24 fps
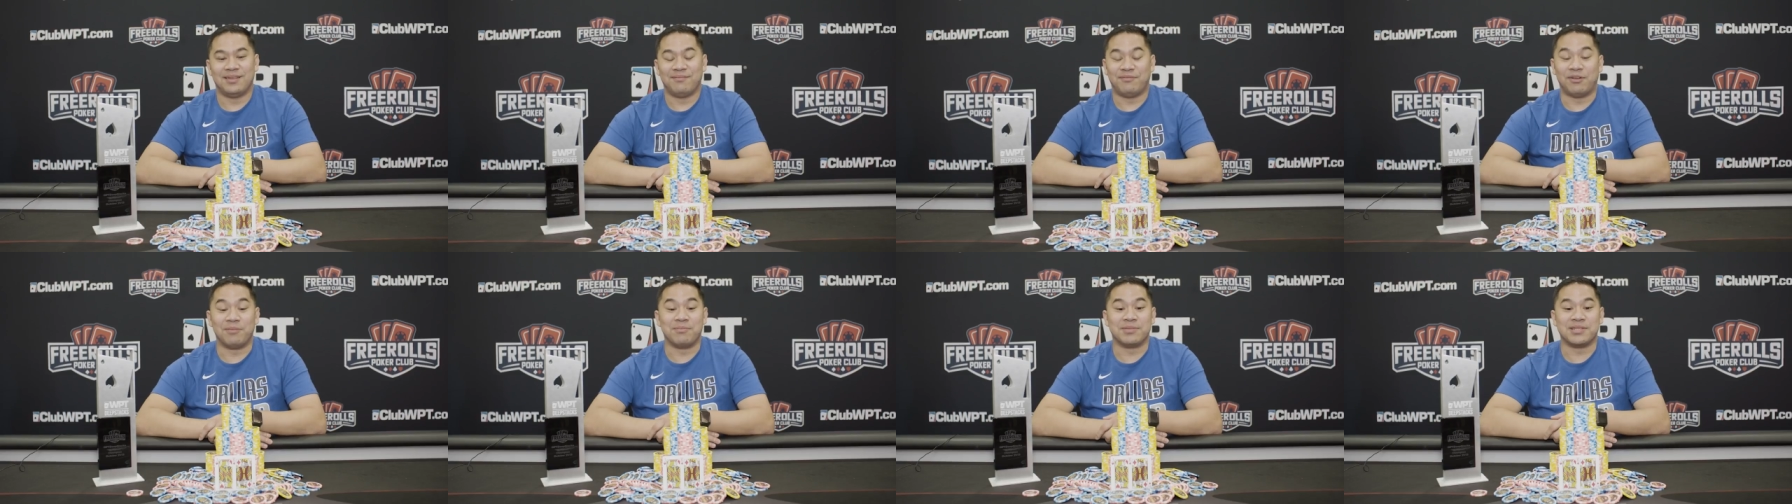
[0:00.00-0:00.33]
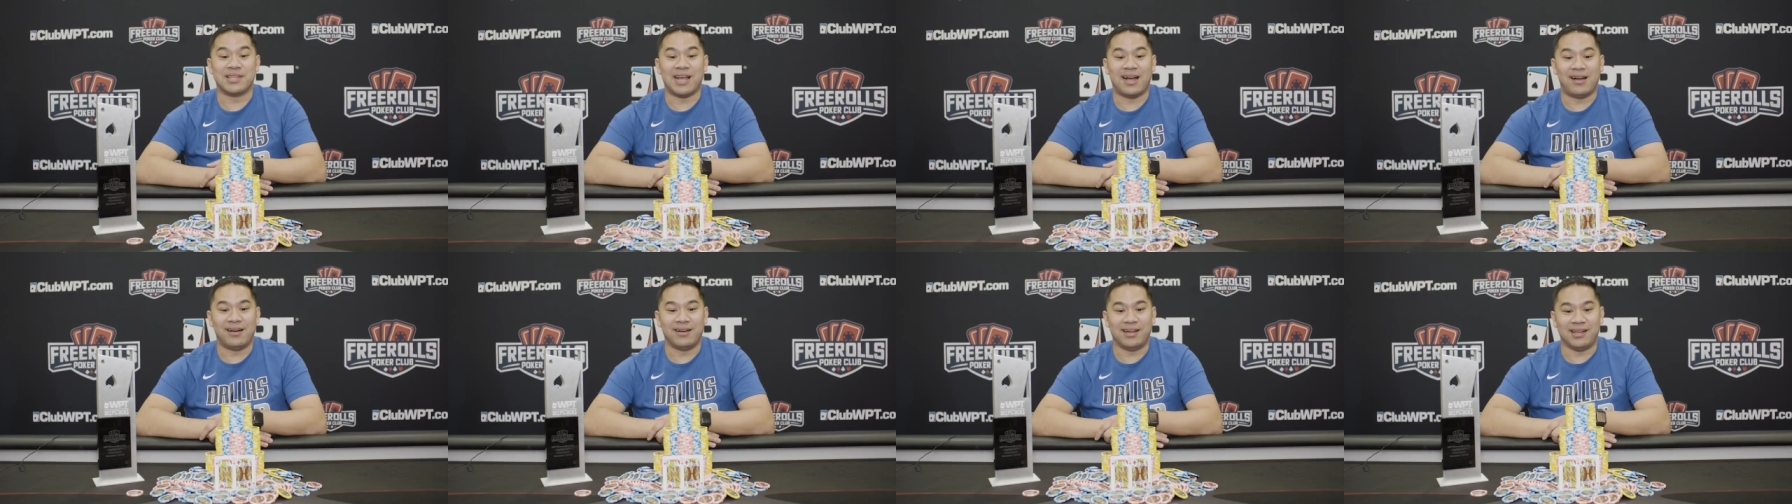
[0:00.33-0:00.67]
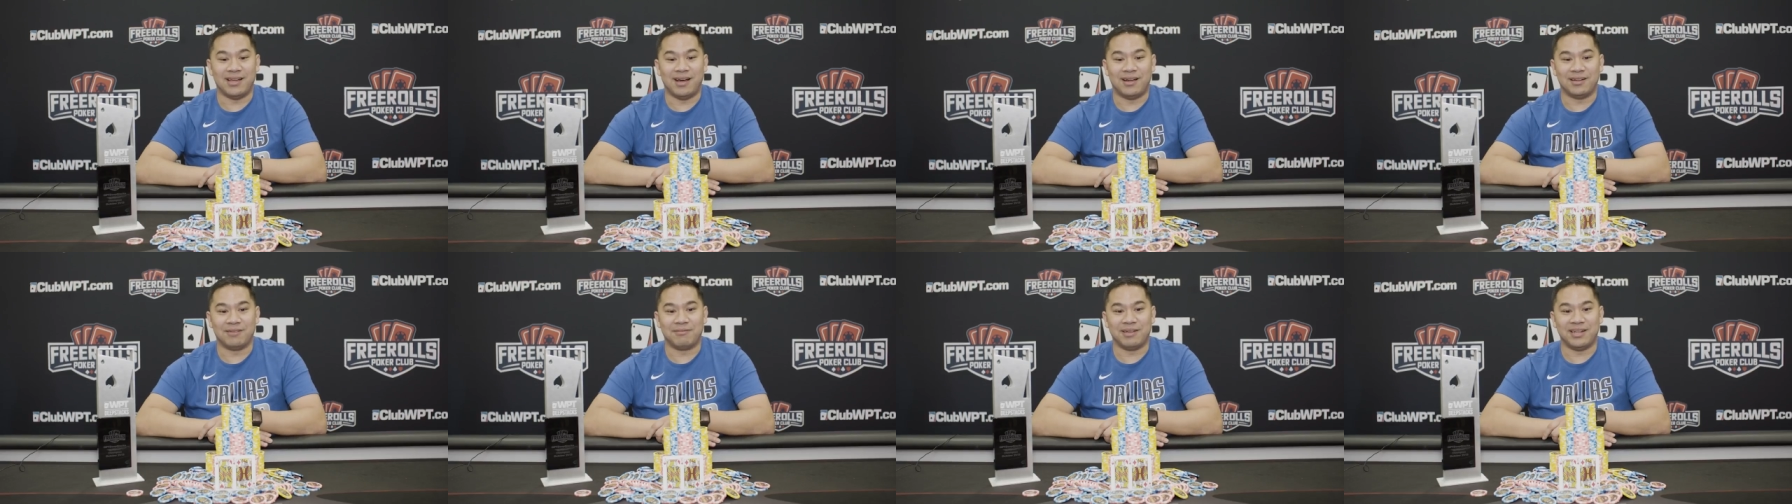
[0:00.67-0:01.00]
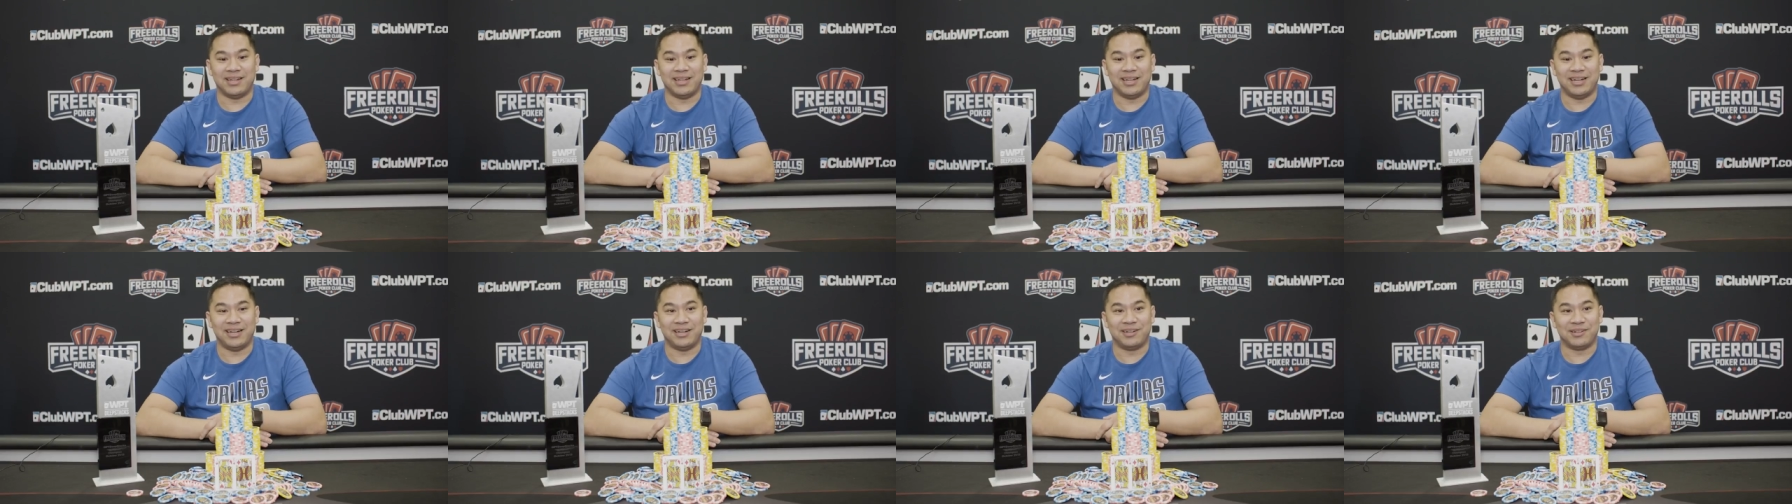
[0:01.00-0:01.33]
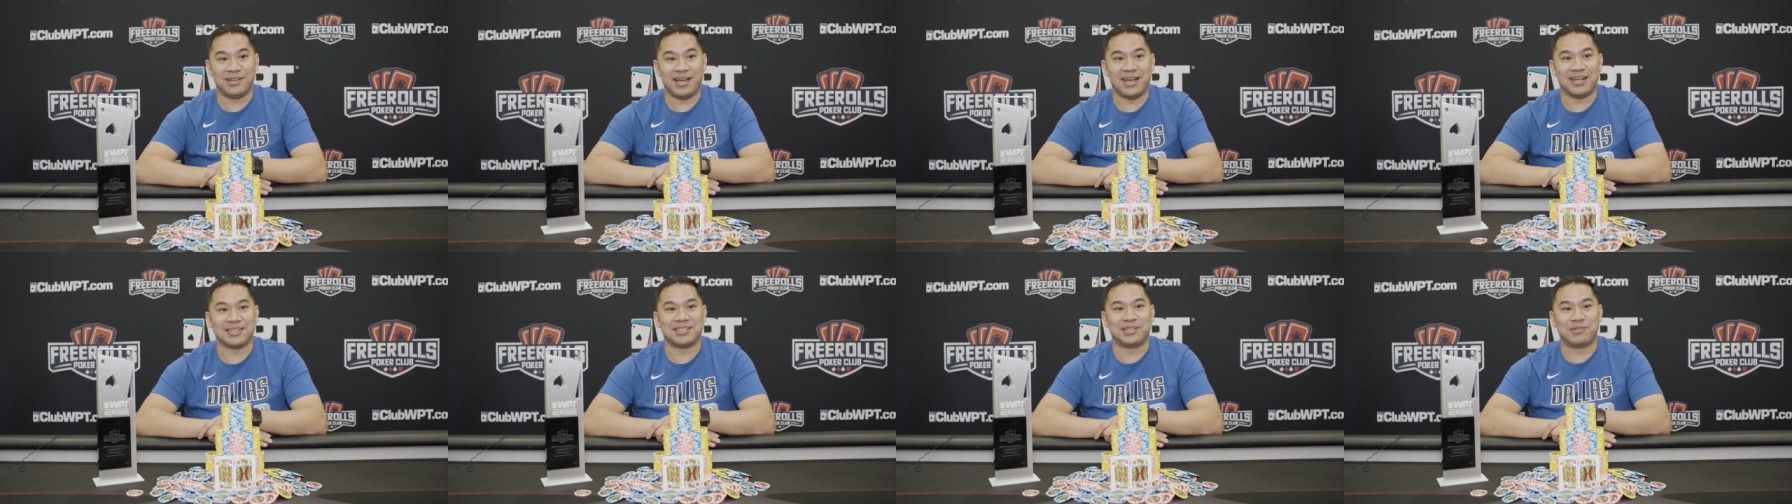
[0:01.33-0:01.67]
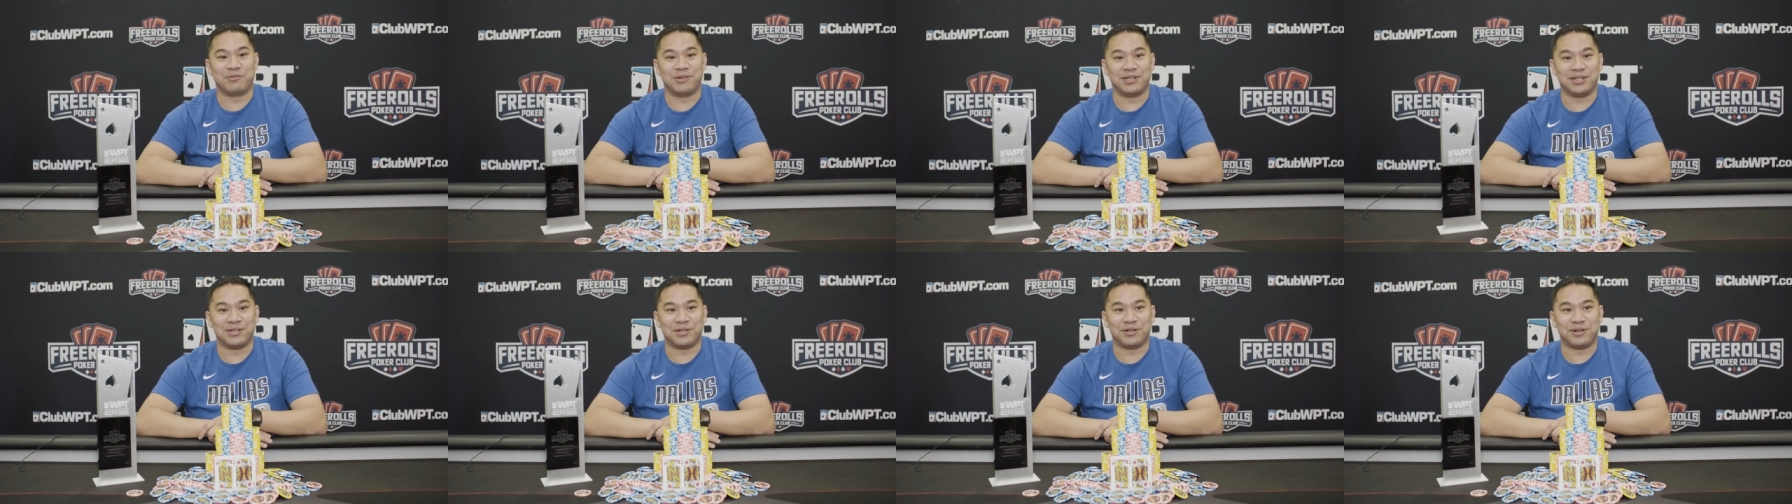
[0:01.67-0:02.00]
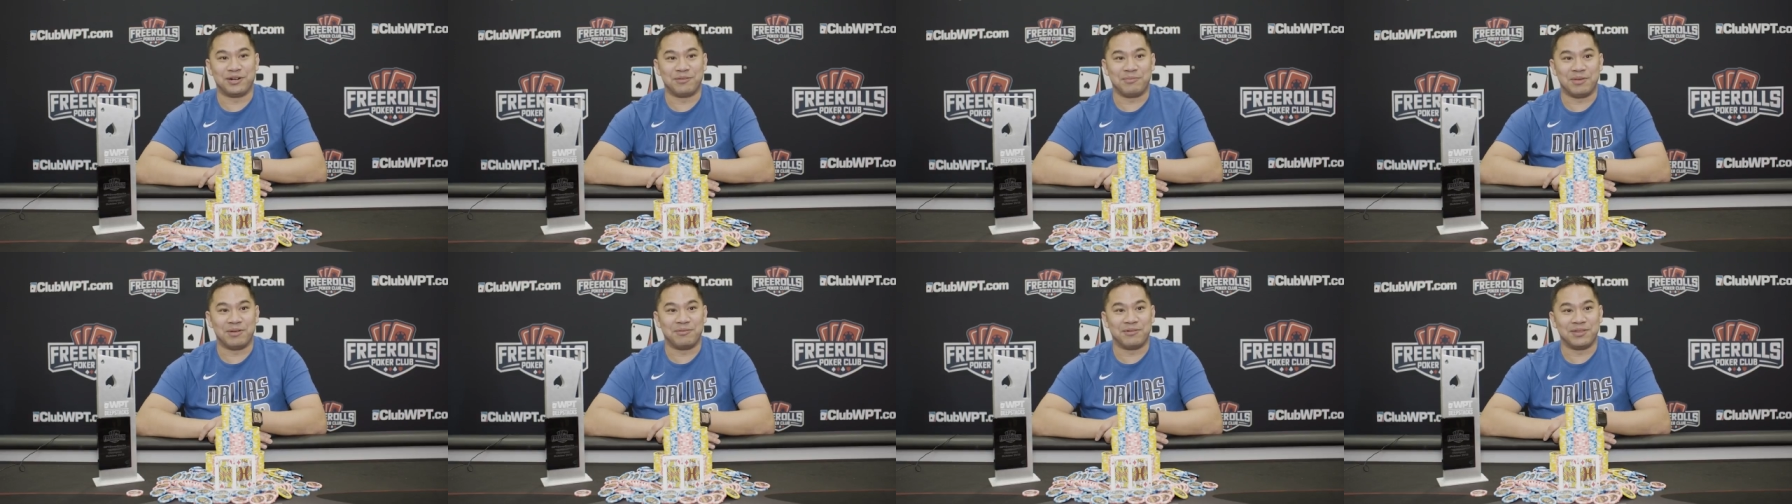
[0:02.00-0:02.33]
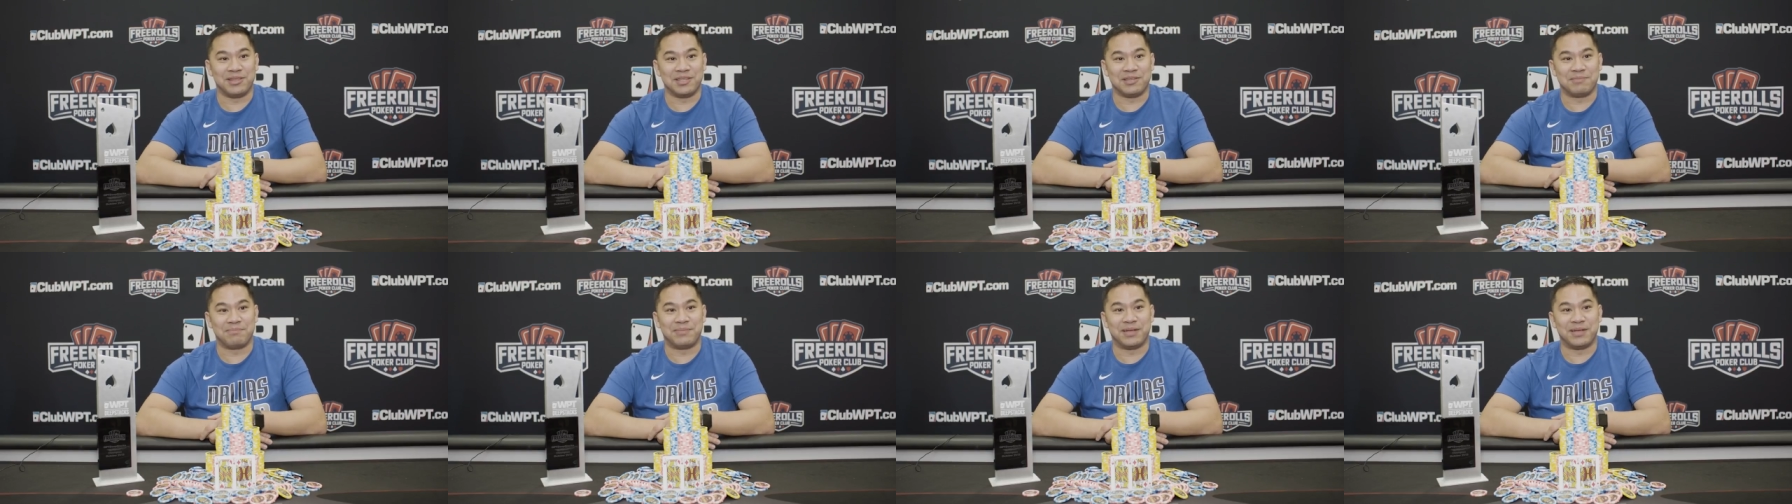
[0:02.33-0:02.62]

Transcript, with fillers: from Saturday all the way here to actually win the tournament with this